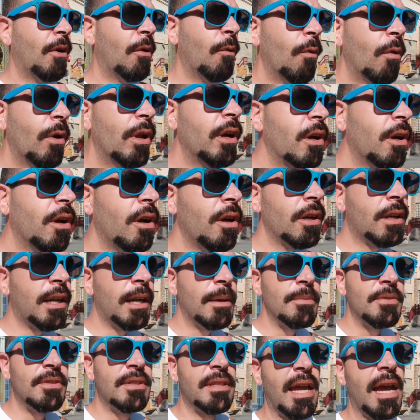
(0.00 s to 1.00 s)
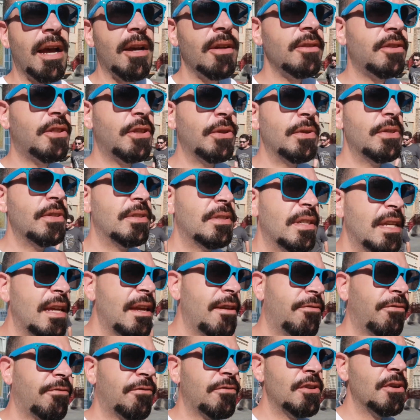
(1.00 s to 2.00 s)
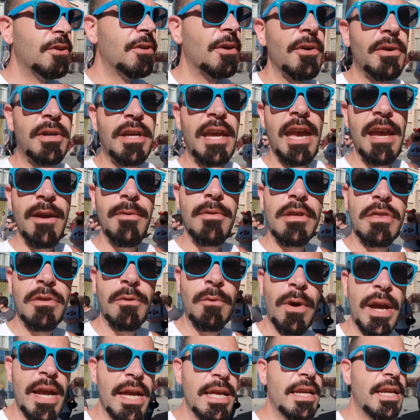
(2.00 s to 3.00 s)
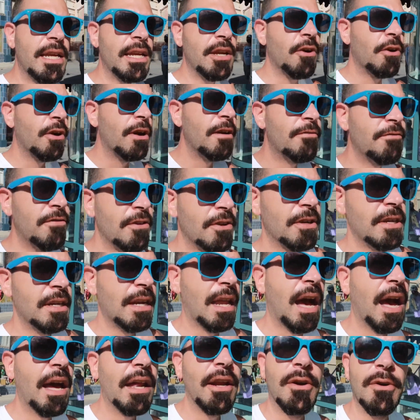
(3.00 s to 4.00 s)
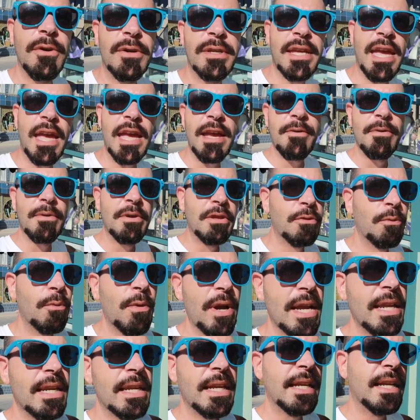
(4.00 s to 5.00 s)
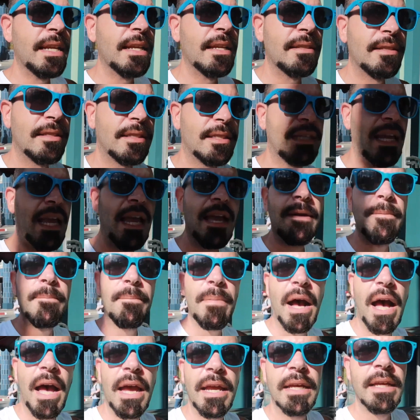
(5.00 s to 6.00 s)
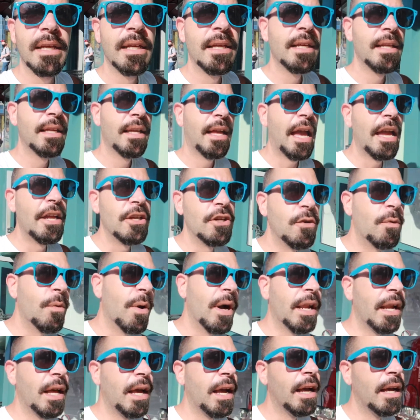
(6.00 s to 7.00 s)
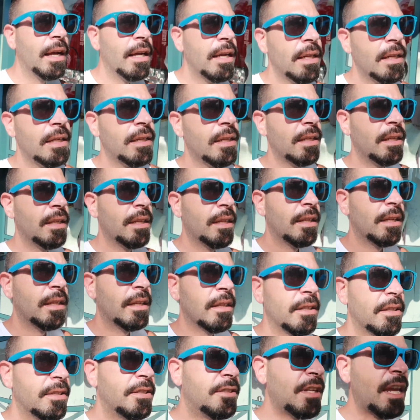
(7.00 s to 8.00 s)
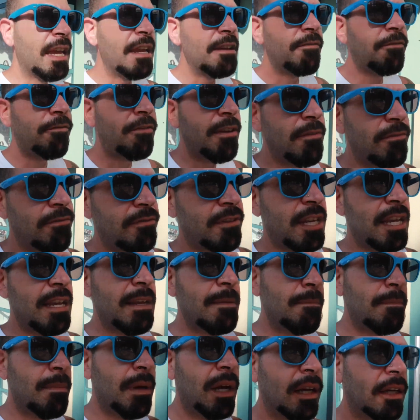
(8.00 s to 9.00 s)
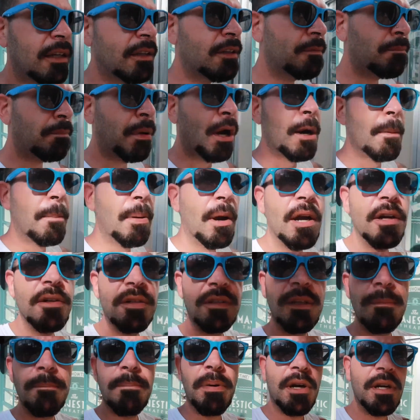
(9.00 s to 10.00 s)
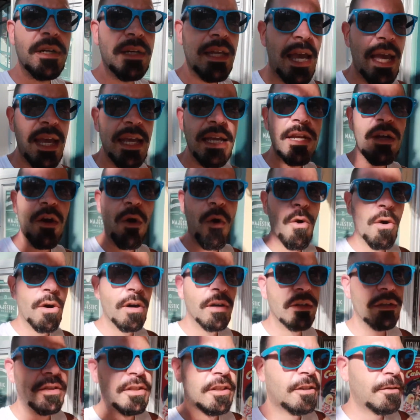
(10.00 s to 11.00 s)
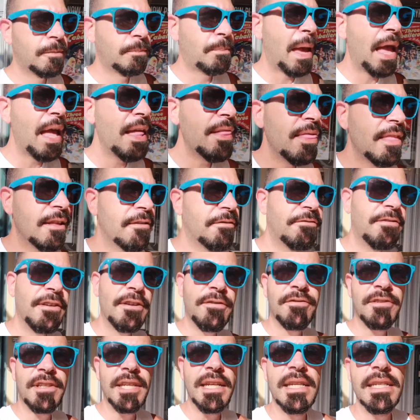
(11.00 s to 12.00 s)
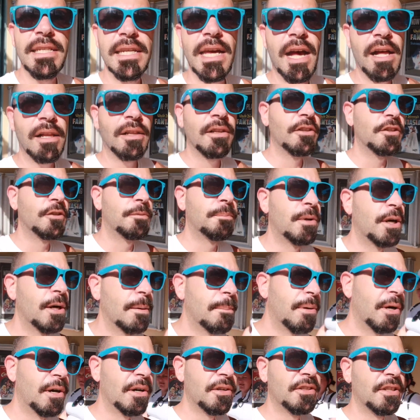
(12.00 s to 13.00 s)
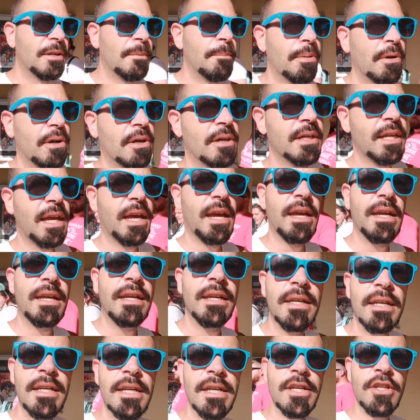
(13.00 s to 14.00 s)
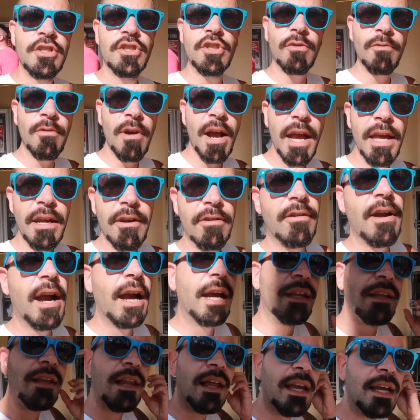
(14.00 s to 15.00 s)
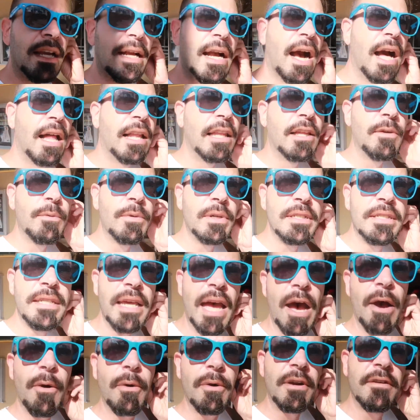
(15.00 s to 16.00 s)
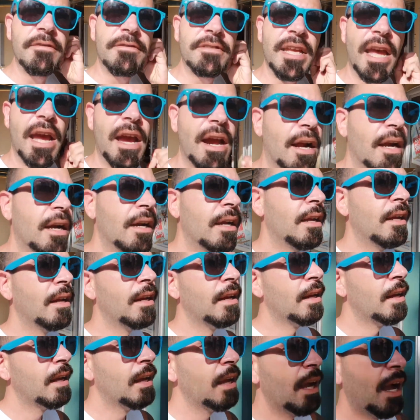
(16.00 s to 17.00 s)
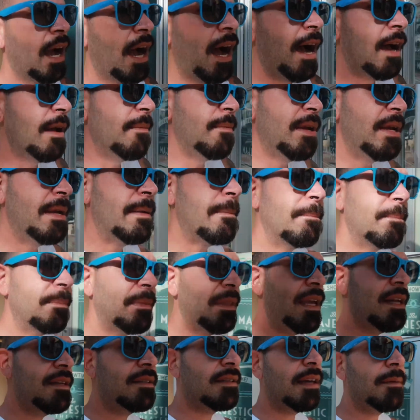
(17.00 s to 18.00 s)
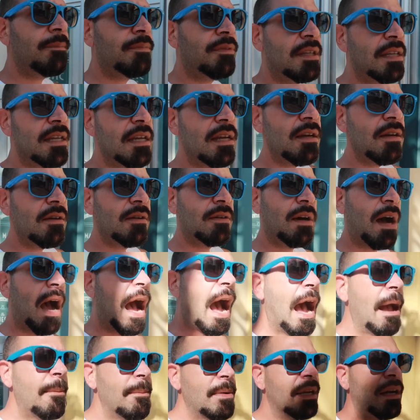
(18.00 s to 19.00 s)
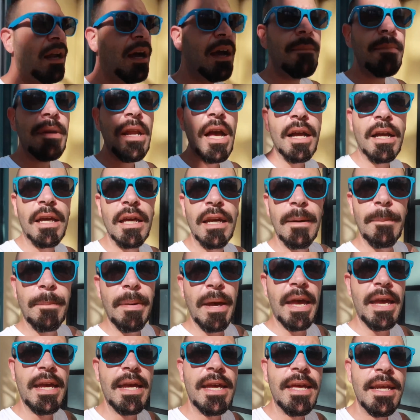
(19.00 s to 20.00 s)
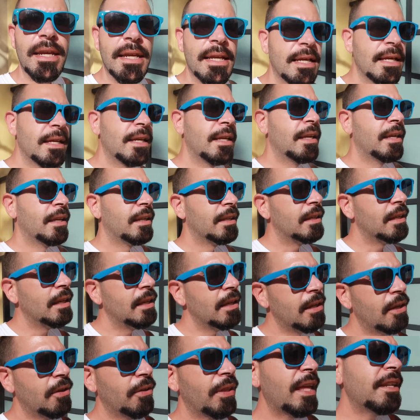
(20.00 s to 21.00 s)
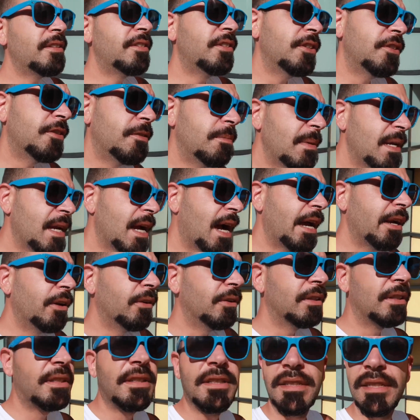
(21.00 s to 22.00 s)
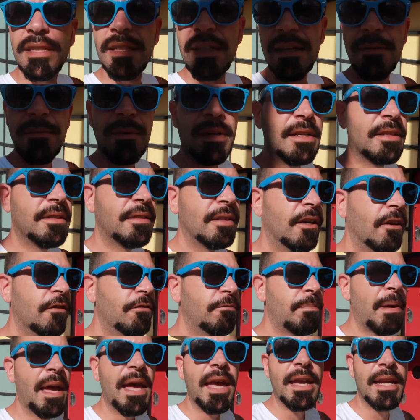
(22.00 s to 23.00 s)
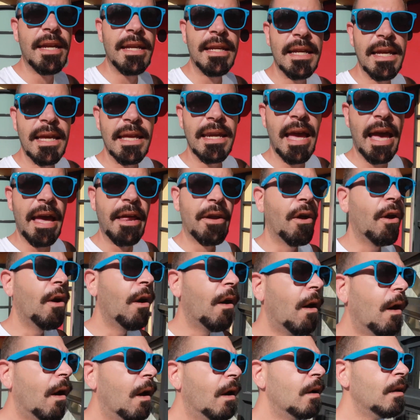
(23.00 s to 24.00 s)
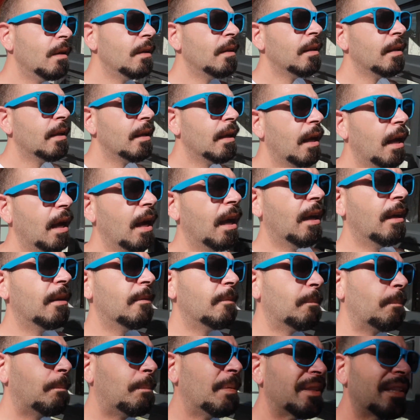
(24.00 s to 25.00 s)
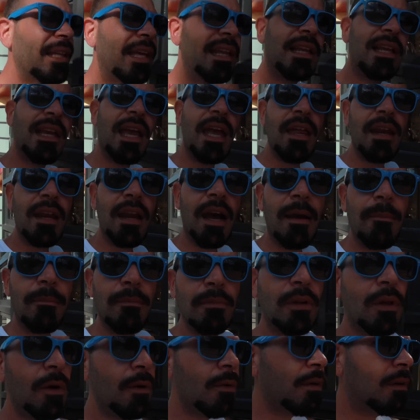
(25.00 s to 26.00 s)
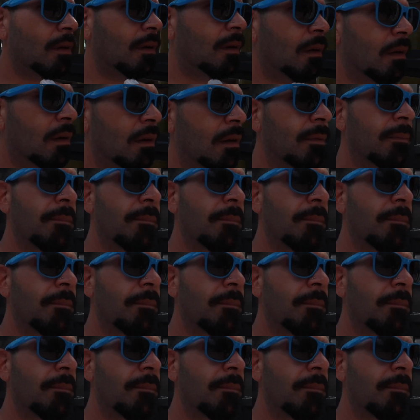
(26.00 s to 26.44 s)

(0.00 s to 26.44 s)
What it all comes down to is if you're okay with waiting or if you're not okay with waiting in a standby and you wanna save fifteen bucks per person per day or spend the fifteen dollars per person per day to ride a ride like Hollywood Tower of Terror. I mean, it's up to you. I mean, I'm not gonna pay it. You know, that's just me. I don't see myself paying it at all. Uh, but then again, I'm local.